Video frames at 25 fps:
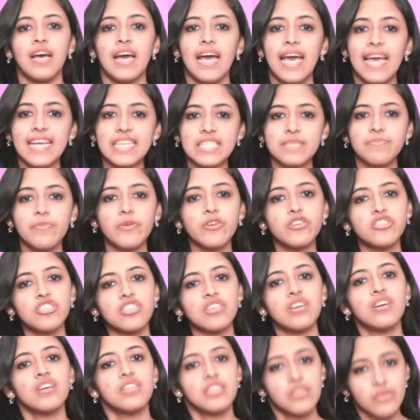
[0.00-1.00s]

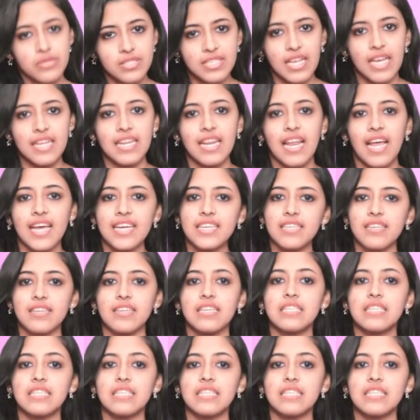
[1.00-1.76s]
Exposure to sunlight